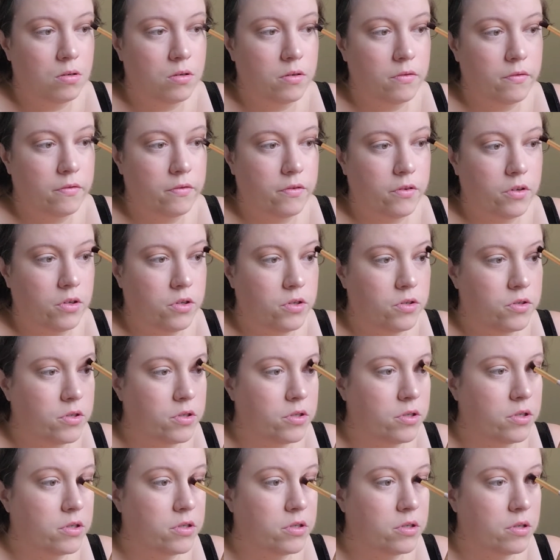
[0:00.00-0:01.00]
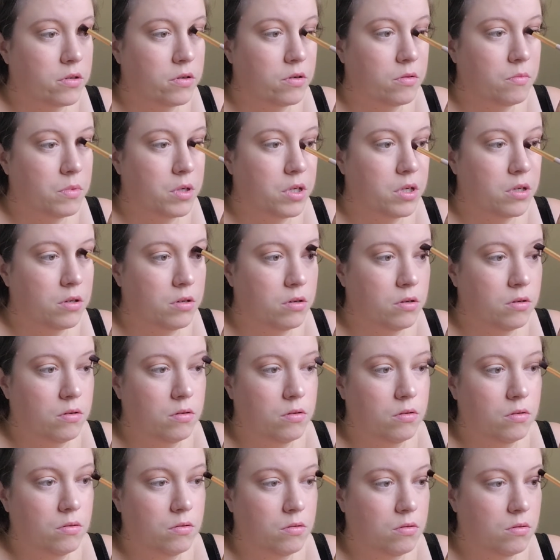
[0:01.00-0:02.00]
Diffuse it just a little bit.
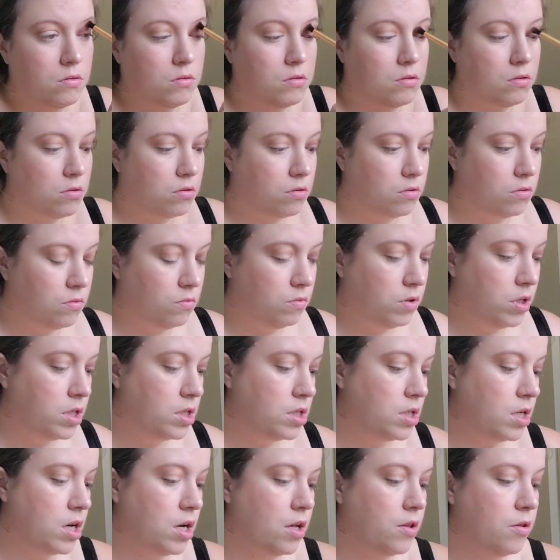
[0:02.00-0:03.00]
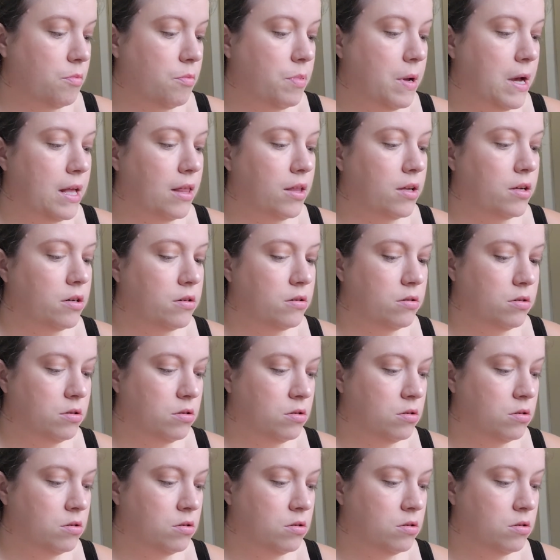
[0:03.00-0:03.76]
Where's that other palette?